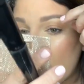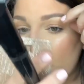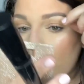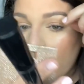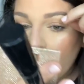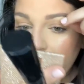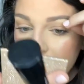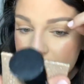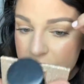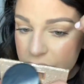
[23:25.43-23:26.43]
Whoa, I
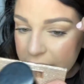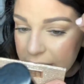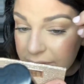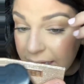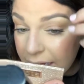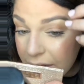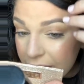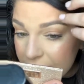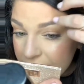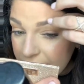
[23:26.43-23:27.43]
got a strand of hair
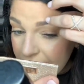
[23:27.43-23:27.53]
in there.